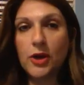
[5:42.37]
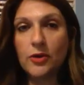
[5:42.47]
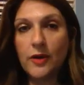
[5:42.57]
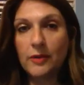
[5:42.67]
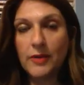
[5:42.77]
But can
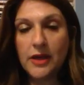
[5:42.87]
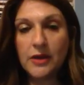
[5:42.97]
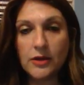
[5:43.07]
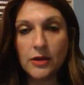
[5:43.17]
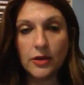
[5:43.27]
you help
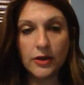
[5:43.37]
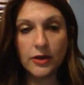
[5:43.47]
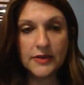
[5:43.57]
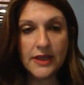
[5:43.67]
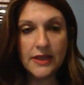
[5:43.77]
me? Look,
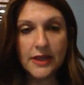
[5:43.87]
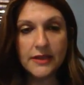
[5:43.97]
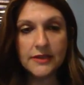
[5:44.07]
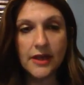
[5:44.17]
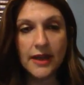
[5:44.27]
you see
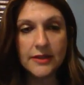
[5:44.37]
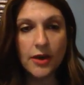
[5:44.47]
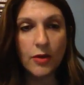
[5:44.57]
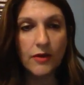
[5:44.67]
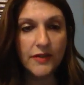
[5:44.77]
this? Guys,
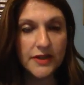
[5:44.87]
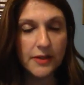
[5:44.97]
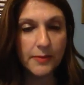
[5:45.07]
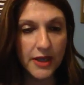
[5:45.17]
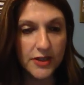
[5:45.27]
go over to
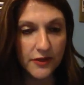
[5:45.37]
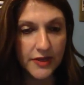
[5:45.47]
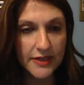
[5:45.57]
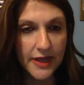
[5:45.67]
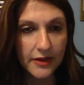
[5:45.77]
the page for
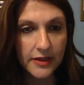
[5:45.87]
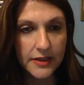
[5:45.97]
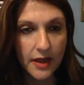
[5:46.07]
a second.